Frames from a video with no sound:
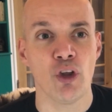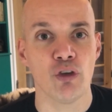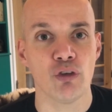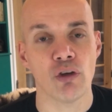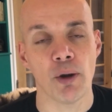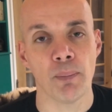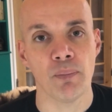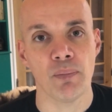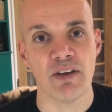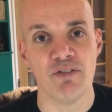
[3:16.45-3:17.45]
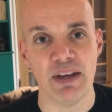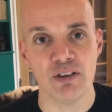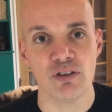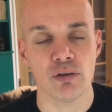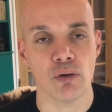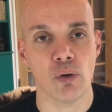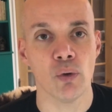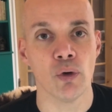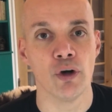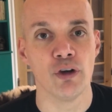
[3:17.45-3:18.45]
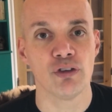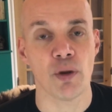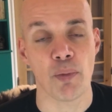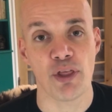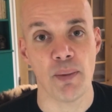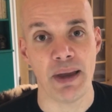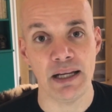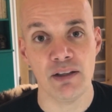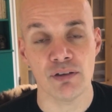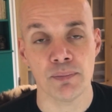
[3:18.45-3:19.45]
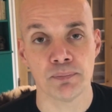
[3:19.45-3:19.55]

some events or some thematics